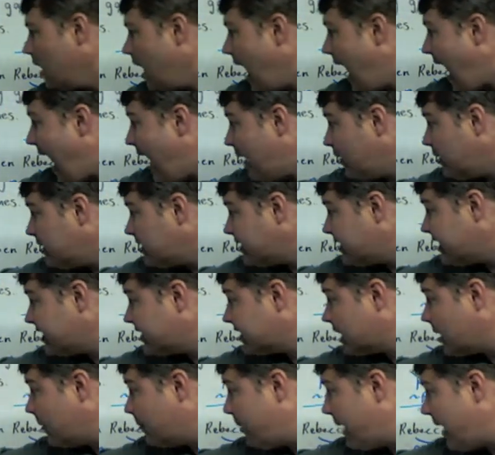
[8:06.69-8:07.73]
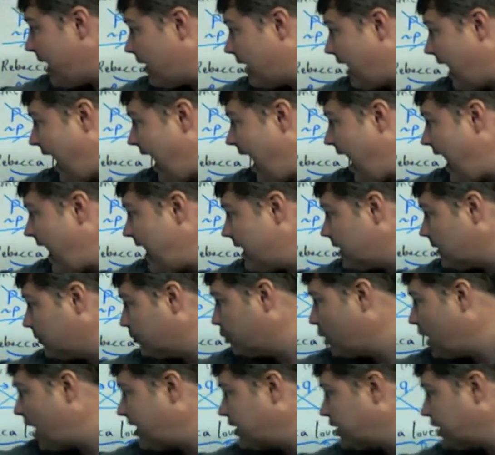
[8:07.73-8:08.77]
How does this compare to A? The
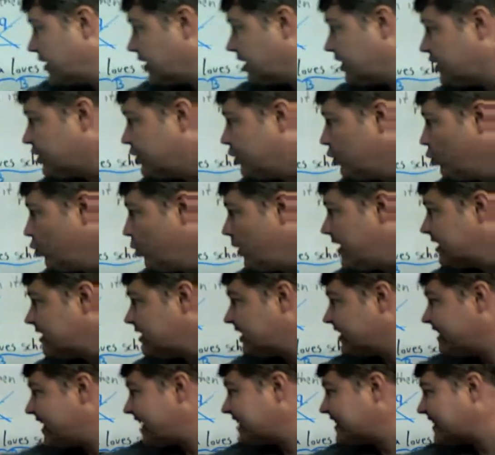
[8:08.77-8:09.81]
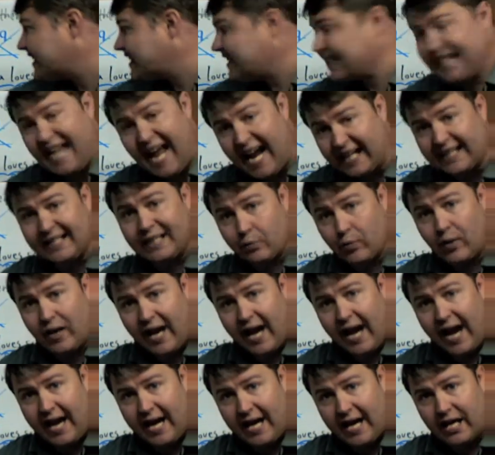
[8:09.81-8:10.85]
project is due Wednesday. That's exactly what
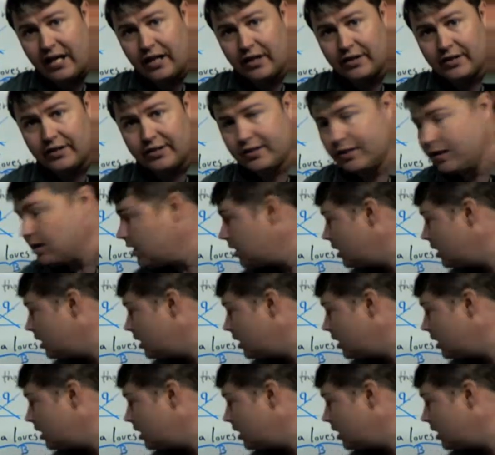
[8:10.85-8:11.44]
A is.